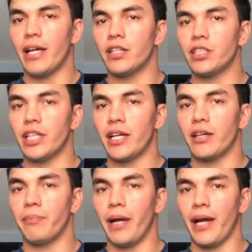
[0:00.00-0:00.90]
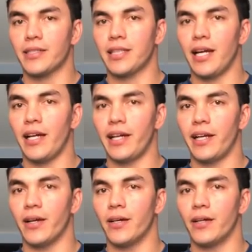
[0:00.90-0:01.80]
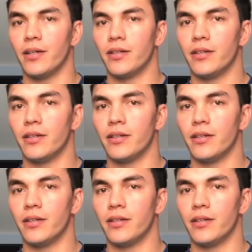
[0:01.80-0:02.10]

energy on our backside here.